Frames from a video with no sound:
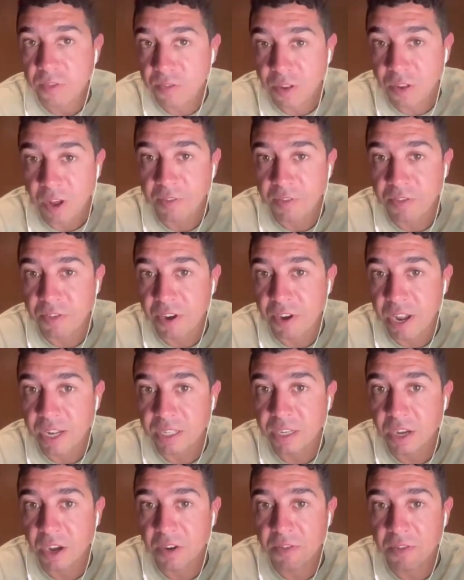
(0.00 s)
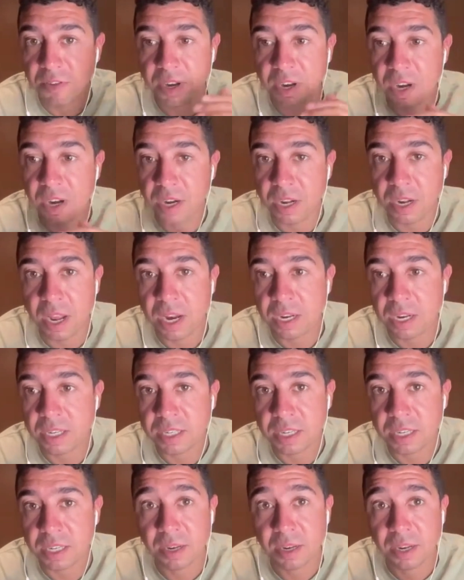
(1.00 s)
lot of friends over there in
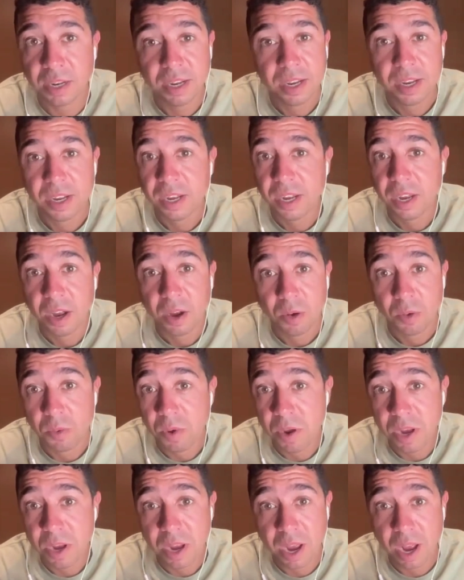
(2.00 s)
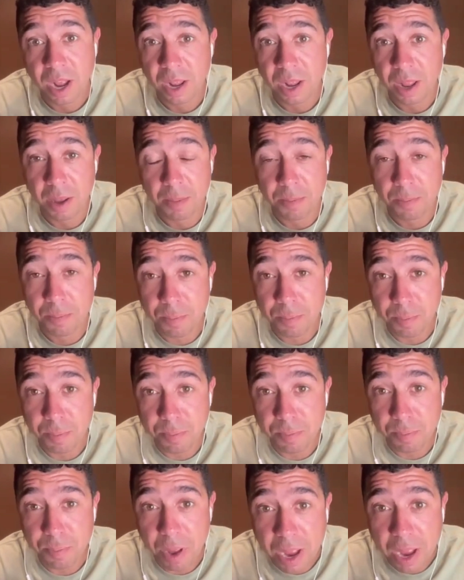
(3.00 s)
Ennis. And we had the
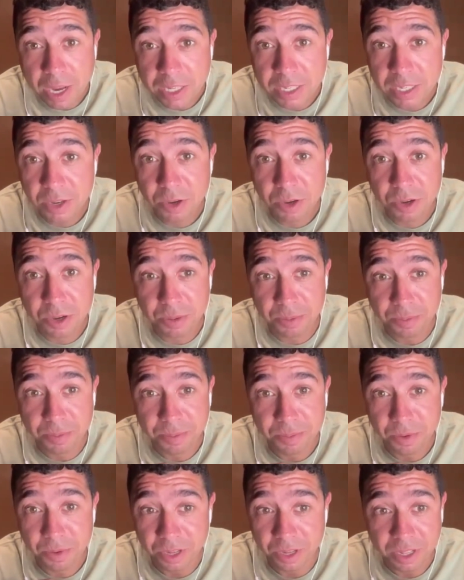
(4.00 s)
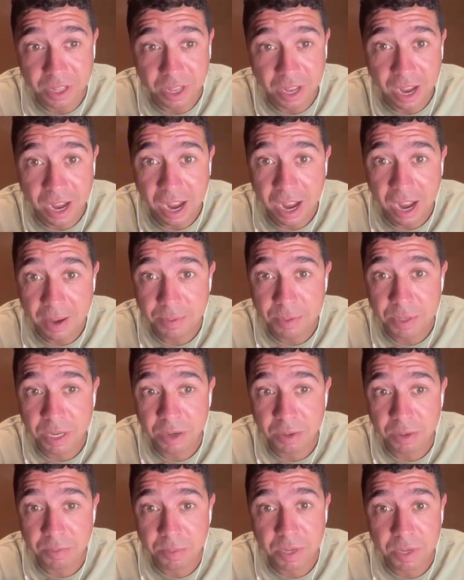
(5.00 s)
best time. Like, the
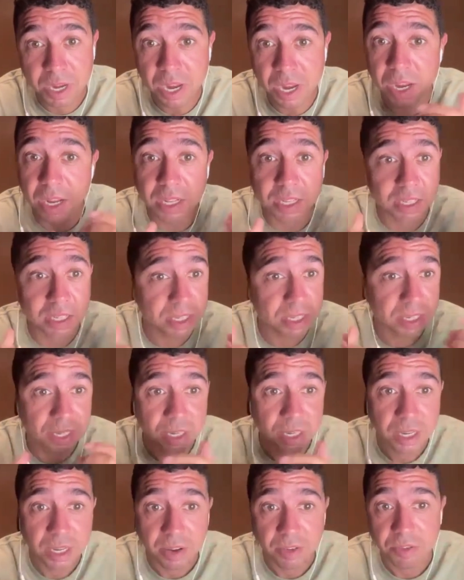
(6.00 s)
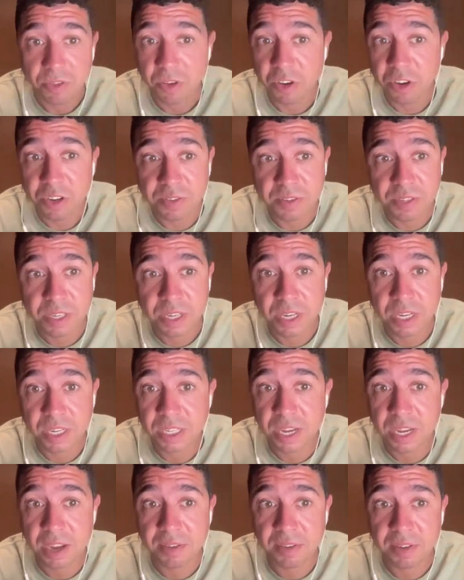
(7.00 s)
absolute kids, 5, 6,
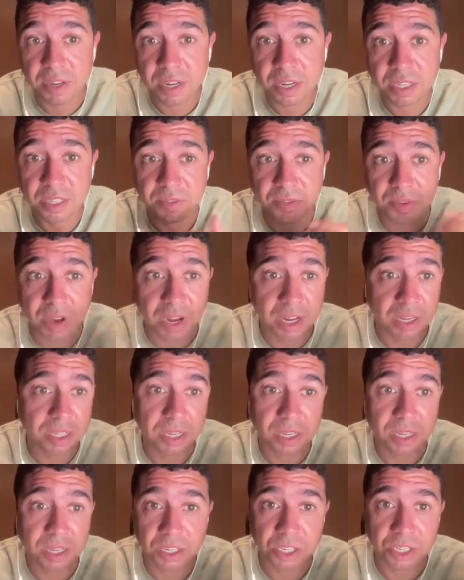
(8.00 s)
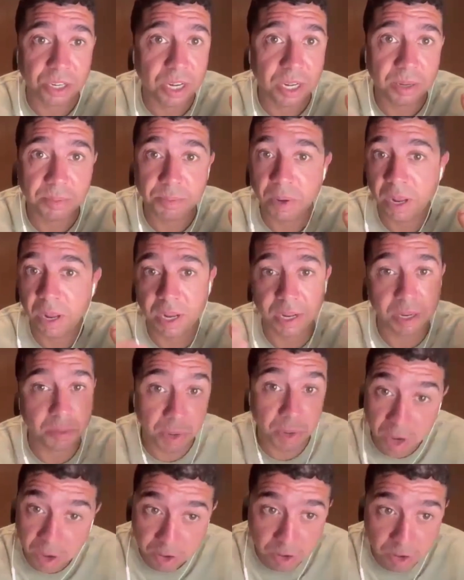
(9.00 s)
7 years of age on the street, playing the
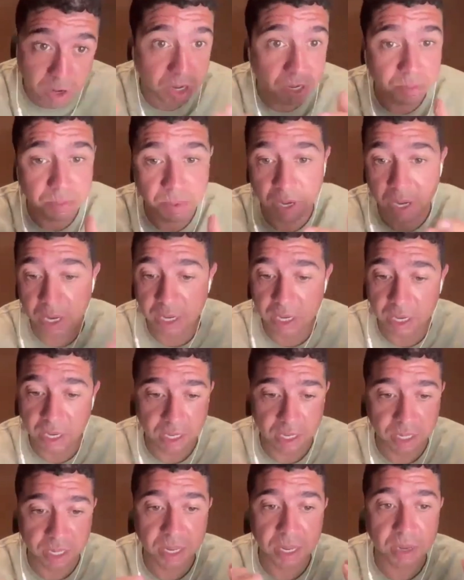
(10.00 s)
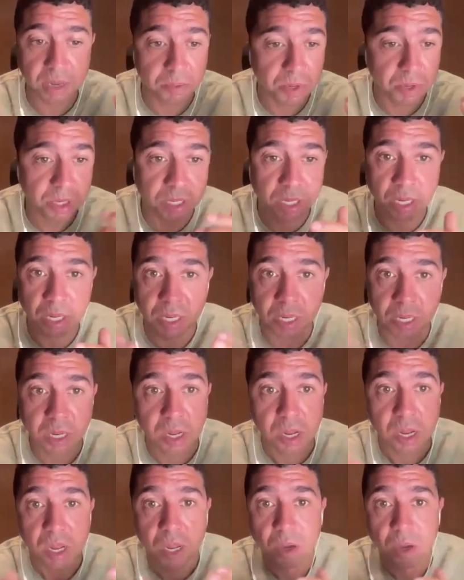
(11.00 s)
Bowron, playing the tin whistle and
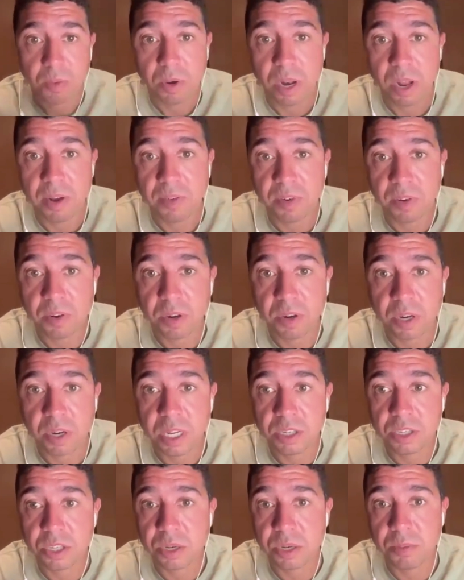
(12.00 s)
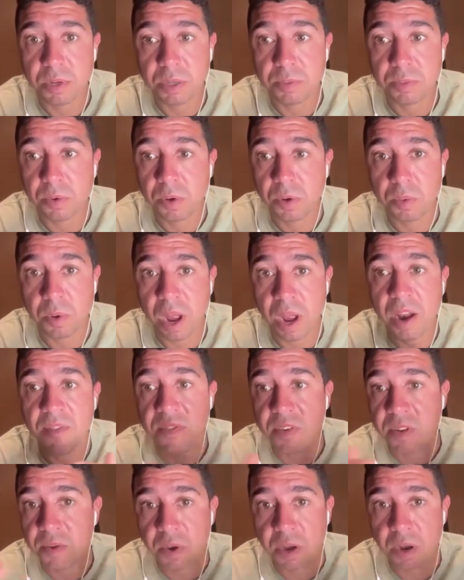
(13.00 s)
whatever other instrument, but
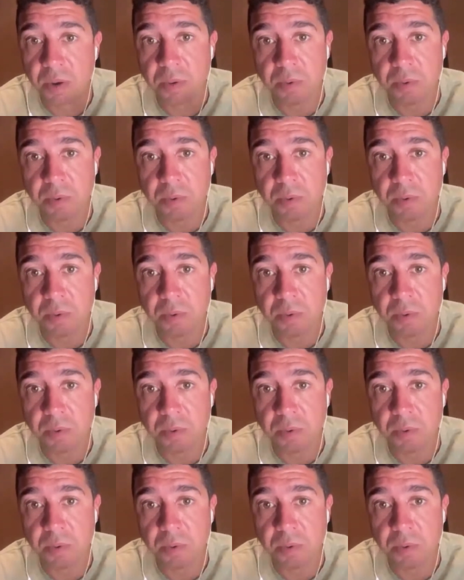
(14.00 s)
everywhere.